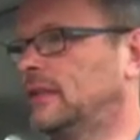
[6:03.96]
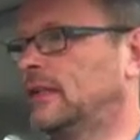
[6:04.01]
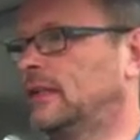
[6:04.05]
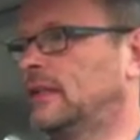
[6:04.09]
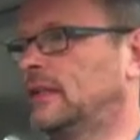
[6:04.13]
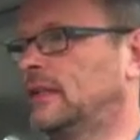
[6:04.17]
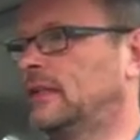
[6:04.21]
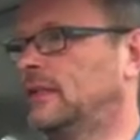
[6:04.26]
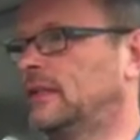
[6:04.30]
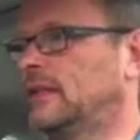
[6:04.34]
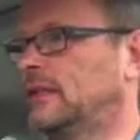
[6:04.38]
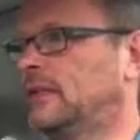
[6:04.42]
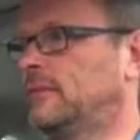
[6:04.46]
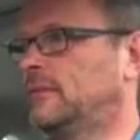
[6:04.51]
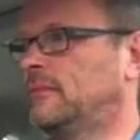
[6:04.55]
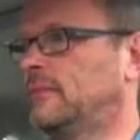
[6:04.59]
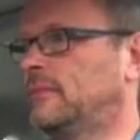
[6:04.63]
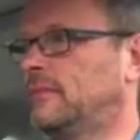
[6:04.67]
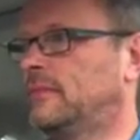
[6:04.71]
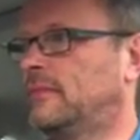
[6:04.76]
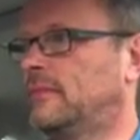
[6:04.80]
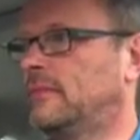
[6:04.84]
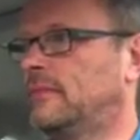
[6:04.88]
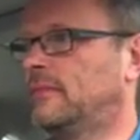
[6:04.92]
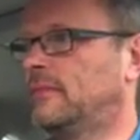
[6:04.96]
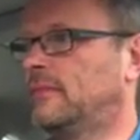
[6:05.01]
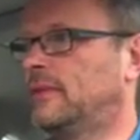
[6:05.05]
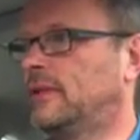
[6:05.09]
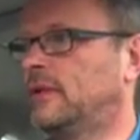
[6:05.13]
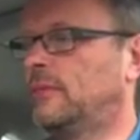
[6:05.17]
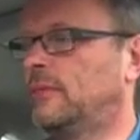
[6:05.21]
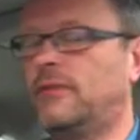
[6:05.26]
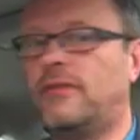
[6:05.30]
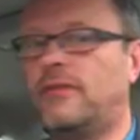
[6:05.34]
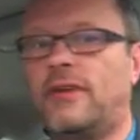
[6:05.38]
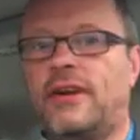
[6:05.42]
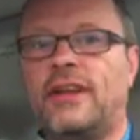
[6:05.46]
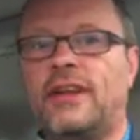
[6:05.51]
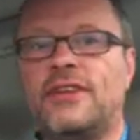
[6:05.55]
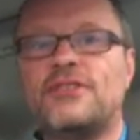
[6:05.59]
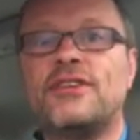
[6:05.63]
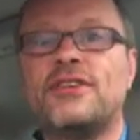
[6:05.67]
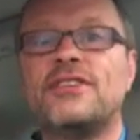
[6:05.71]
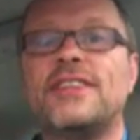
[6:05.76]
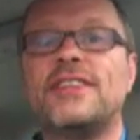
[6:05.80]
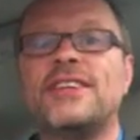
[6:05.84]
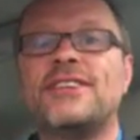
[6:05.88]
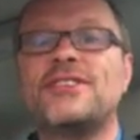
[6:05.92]
and it'll be very
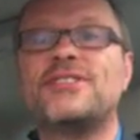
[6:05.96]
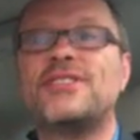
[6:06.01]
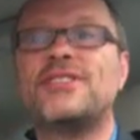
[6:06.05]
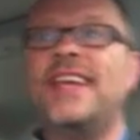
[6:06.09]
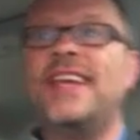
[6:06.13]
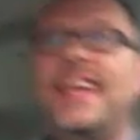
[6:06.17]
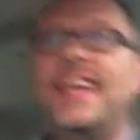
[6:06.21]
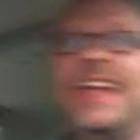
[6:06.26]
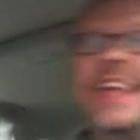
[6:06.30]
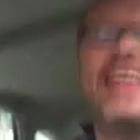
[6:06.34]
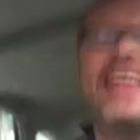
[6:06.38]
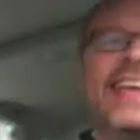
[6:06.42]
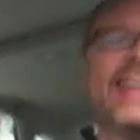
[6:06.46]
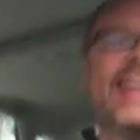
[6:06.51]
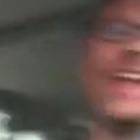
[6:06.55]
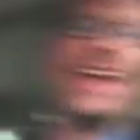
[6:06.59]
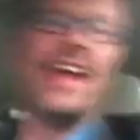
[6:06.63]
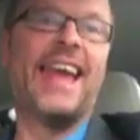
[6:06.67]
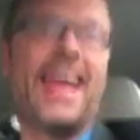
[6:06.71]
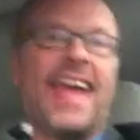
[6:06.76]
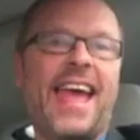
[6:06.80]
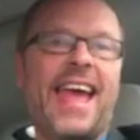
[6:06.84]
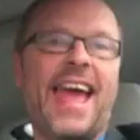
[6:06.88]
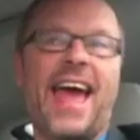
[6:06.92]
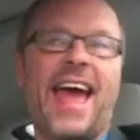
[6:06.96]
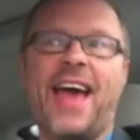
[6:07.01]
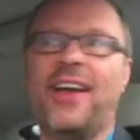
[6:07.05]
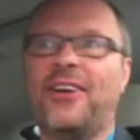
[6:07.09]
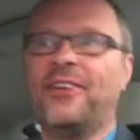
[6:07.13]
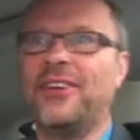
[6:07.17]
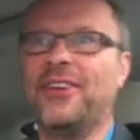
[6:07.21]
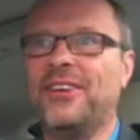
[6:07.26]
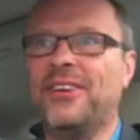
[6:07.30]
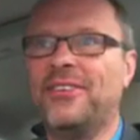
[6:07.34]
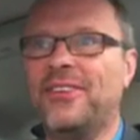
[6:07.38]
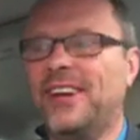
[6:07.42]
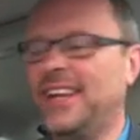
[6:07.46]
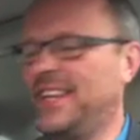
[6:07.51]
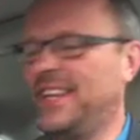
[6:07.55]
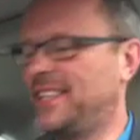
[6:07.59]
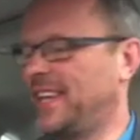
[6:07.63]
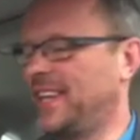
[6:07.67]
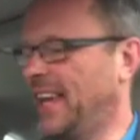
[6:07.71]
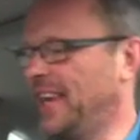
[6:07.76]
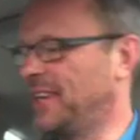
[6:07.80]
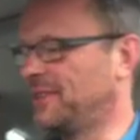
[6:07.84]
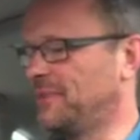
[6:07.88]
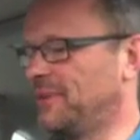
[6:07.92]
interesting to see how long it really
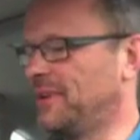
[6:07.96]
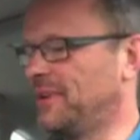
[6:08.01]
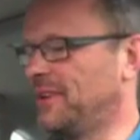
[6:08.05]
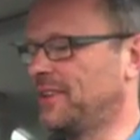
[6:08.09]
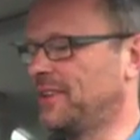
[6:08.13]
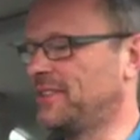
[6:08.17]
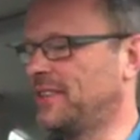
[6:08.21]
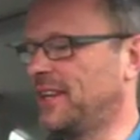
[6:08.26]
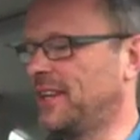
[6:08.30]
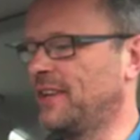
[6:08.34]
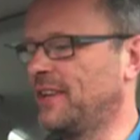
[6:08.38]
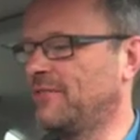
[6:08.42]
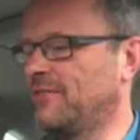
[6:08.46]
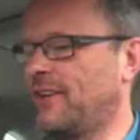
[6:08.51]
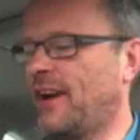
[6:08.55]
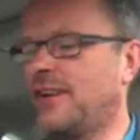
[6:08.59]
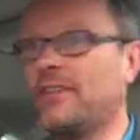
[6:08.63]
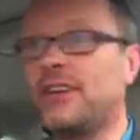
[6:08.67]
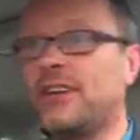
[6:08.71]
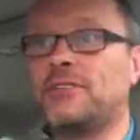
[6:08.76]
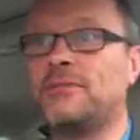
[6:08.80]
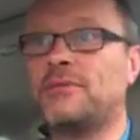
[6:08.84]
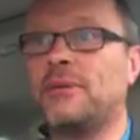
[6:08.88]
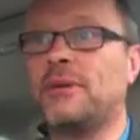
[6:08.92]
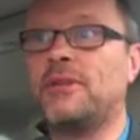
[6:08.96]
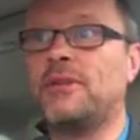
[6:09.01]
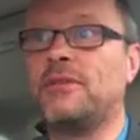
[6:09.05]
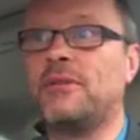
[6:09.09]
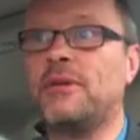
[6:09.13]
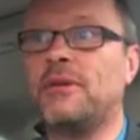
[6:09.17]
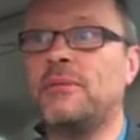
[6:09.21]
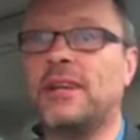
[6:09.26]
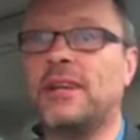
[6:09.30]
takes. So it does take 5 hours 23